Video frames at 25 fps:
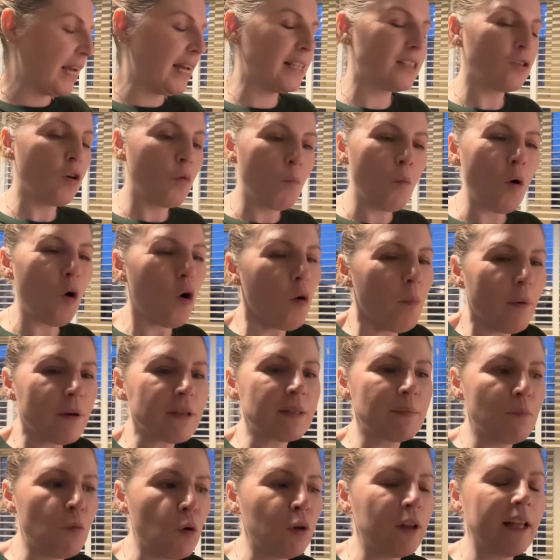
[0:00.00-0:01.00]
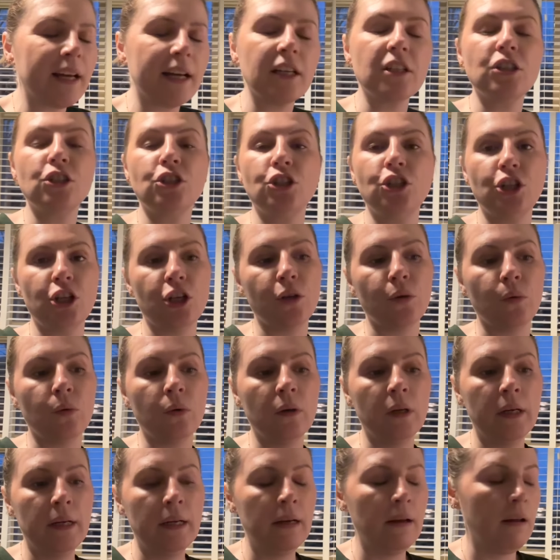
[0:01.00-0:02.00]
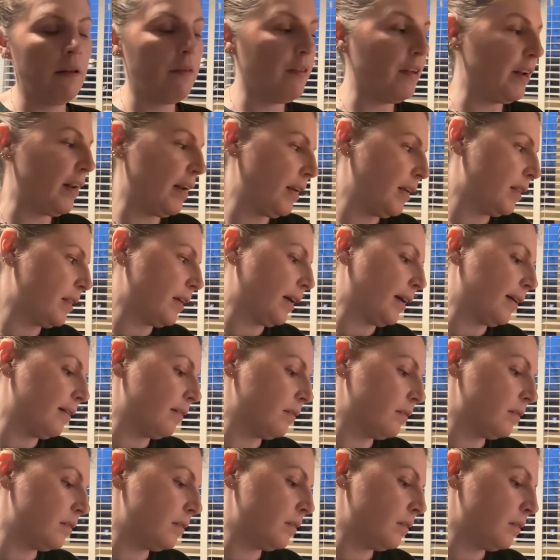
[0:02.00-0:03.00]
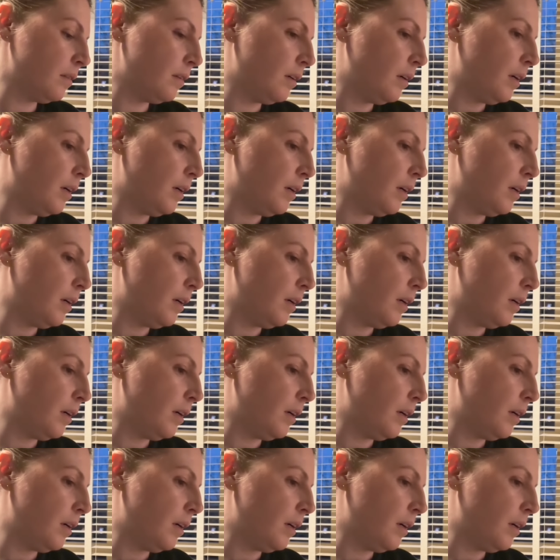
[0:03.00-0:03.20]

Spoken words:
It's almost more like a stew than anything else.